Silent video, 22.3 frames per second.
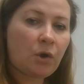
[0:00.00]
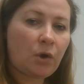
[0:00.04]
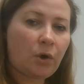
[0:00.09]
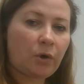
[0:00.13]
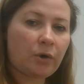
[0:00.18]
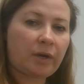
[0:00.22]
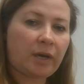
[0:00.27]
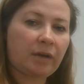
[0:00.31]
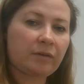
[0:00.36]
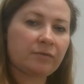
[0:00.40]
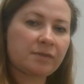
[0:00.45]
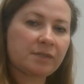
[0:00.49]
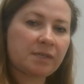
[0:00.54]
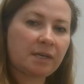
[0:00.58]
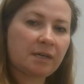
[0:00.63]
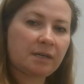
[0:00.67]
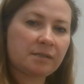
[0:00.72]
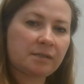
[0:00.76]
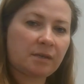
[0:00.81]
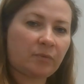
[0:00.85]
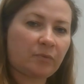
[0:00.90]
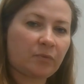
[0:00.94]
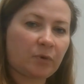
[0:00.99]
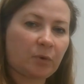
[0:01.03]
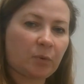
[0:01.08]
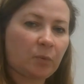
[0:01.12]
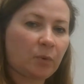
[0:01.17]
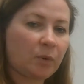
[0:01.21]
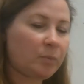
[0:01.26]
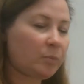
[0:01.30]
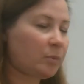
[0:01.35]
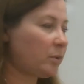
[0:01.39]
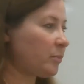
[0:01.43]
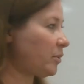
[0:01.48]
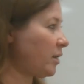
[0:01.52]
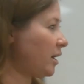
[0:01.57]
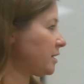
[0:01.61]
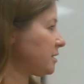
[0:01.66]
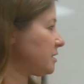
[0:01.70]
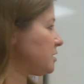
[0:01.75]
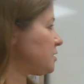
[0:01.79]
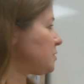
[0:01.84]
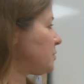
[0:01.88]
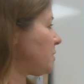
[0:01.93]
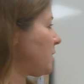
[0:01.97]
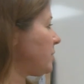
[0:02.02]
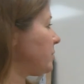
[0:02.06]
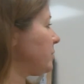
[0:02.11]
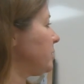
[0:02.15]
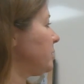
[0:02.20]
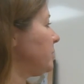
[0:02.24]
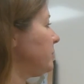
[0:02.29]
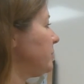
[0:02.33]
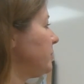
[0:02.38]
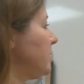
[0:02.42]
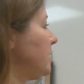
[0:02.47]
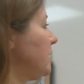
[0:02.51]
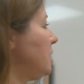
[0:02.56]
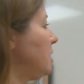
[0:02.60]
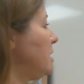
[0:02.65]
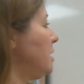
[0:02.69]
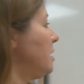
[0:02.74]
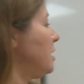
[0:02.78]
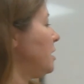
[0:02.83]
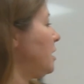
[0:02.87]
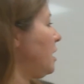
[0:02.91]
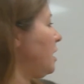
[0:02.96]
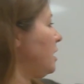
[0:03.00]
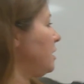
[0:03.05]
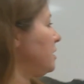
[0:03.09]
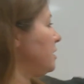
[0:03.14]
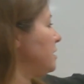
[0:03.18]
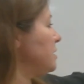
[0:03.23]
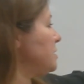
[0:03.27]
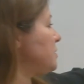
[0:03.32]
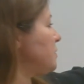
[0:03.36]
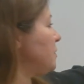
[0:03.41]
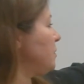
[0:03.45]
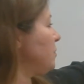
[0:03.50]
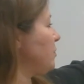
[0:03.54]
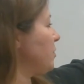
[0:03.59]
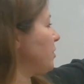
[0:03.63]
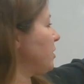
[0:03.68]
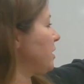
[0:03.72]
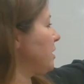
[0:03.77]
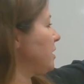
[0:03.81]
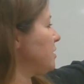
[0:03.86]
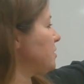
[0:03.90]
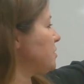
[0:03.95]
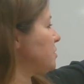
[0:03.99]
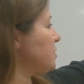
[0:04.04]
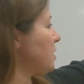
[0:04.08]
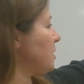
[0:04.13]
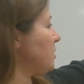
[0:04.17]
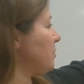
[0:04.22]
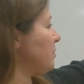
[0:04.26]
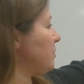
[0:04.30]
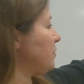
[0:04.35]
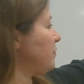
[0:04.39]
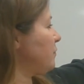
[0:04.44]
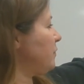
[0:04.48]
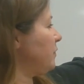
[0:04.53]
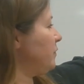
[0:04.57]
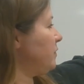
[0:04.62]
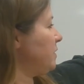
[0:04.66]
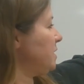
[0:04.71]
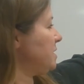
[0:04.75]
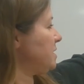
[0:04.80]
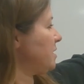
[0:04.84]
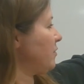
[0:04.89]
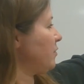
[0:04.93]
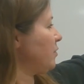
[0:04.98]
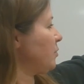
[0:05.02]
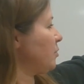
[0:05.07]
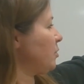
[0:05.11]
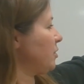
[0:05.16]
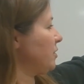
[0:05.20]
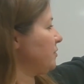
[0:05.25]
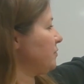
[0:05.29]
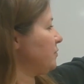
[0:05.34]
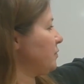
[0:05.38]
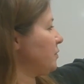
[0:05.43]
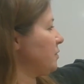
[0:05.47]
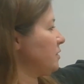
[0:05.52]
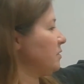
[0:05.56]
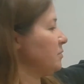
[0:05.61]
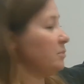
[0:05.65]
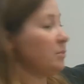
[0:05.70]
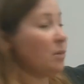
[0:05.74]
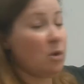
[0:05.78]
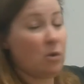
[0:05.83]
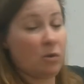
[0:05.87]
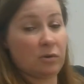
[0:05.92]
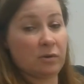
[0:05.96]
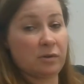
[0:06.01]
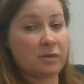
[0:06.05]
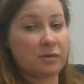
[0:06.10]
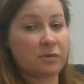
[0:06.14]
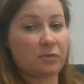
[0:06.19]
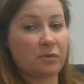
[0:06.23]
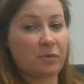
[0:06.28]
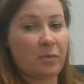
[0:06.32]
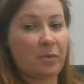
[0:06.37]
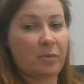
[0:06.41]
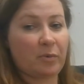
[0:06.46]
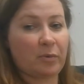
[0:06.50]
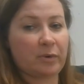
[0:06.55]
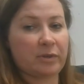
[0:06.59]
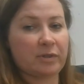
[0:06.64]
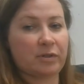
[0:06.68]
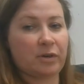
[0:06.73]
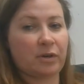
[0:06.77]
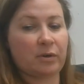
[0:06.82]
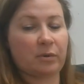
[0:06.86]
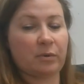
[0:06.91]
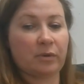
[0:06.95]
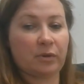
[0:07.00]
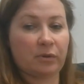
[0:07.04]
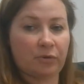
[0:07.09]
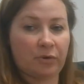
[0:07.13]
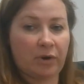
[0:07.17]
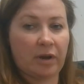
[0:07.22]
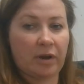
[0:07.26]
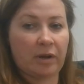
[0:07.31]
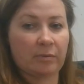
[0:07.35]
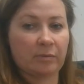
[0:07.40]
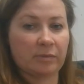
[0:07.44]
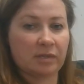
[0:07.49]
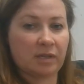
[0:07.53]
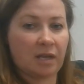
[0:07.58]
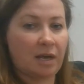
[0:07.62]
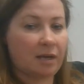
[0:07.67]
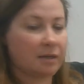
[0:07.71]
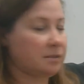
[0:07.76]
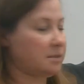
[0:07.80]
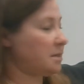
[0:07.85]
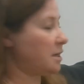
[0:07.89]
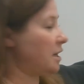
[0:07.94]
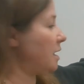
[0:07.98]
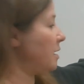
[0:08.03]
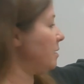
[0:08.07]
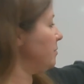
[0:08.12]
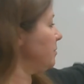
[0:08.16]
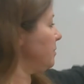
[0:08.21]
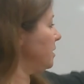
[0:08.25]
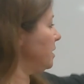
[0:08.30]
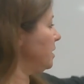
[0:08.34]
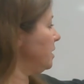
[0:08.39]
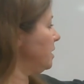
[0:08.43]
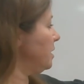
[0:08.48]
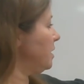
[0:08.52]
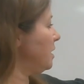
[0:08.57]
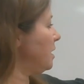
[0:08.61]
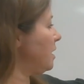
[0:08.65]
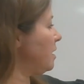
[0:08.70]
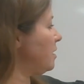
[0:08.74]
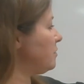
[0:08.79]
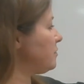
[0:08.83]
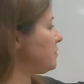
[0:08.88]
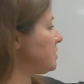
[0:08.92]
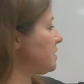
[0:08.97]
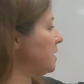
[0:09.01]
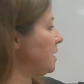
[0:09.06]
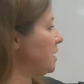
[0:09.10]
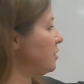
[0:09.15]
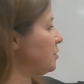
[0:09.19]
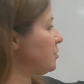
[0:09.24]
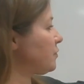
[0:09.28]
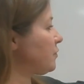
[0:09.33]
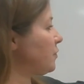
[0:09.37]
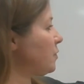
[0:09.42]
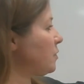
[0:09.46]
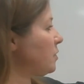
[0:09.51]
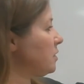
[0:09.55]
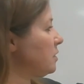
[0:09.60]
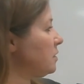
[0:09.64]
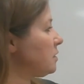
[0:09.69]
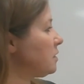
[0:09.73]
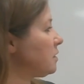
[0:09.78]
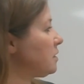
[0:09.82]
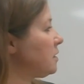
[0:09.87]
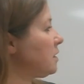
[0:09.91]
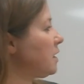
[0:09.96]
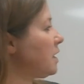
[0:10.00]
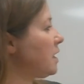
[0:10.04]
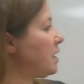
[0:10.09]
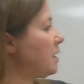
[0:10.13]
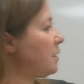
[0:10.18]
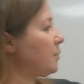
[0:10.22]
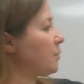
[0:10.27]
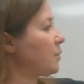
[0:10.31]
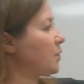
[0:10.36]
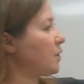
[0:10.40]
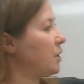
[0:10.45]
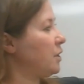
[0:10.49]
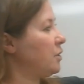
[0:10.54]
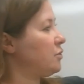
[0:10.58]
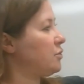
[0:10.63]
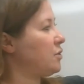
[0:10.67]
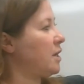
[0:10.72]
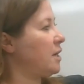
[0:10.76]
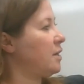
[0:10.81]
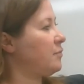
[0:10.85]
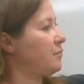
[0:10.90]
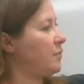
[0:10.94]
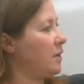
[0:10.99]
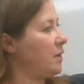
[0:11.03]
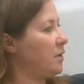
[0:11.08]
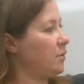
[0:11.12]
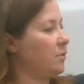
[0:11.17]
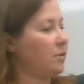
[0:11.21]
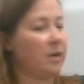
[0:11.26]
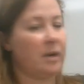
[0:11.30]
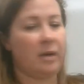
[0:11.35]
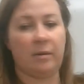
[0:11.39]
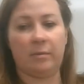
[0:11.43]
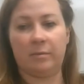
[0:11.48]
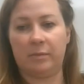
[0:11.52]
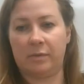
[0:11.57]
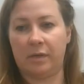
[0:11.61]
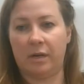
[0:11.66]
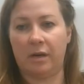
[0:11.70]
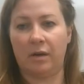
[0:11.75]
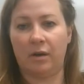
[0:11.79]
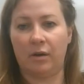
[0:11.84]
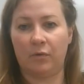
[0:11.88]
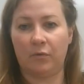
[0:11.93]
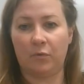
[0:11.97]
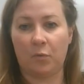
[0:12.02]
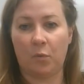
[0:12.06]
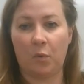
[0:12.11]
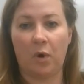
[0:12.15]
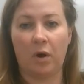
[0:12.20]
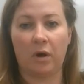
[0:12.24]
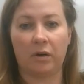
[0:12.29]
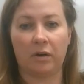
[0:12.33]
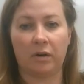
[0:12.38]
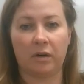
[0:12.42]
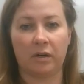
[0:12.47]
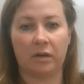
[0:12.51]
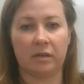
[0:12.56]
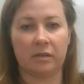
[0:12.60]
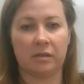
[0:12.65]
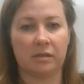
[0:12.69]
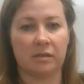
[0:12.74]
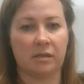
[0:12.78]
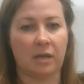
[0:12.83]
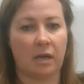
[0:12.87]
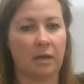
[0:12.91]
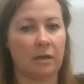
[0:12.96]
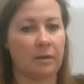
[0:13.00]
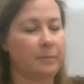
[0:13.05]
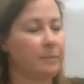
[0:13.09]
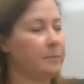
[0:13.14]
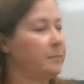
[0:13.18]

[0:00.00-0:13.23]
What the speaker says: Okay, I've set us up for one more practice problem. On this one we're going to start with 57.4 moles, remember we started with grams last time, of CH4. And we're going to try to find grams of water instead.